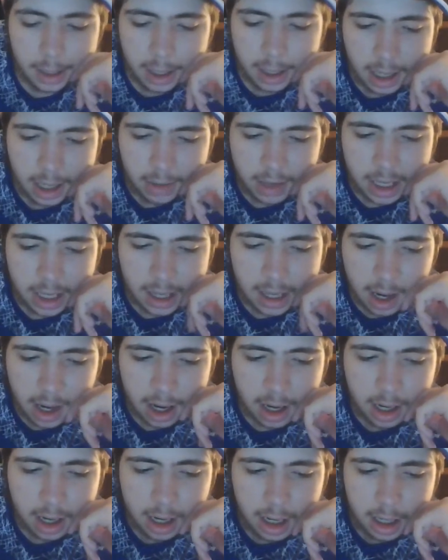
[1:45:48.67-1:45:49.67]
Here we
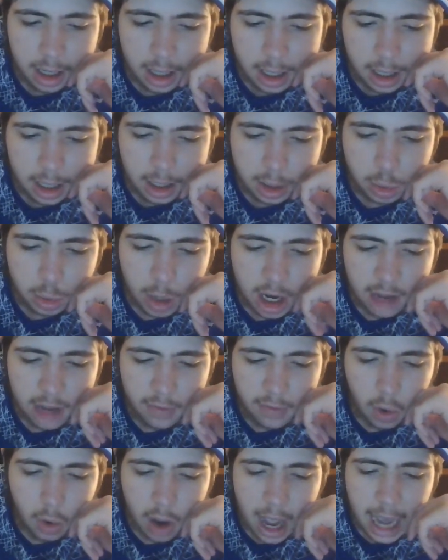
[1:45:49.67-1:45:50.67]
go.
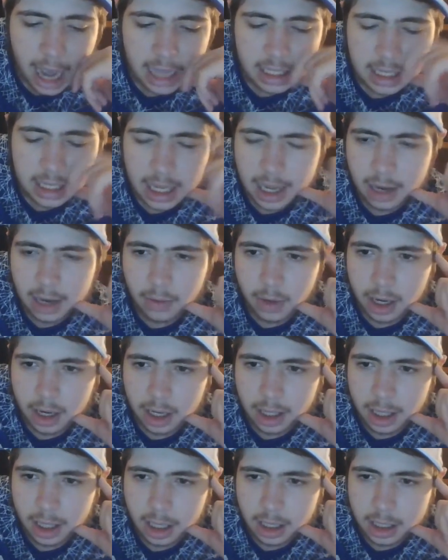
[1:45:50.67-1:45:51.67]
24-18 with a
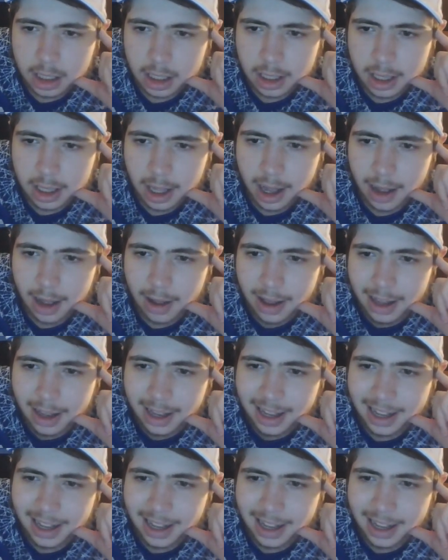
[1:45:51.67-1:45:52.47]
kick to count.